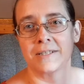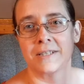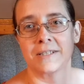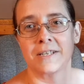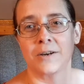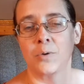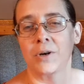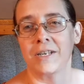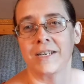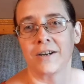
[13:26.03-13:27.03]
It's got
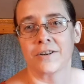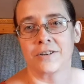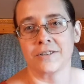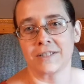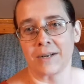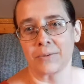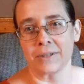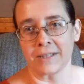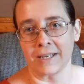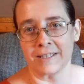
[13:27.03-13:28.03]
quirky characters and I
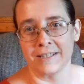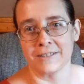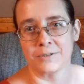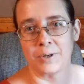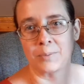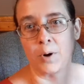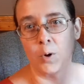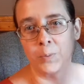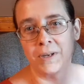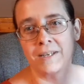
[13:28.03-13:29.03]
really like it. So I'm
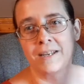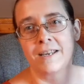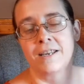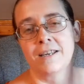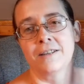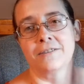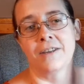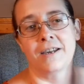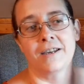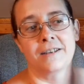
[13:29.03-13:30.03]
hoping
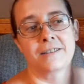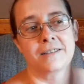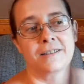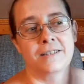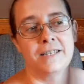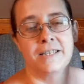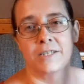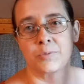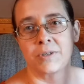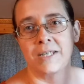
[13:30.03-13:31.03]
that he
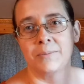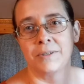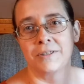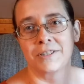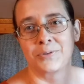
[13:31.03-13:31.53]
gets redeemed in this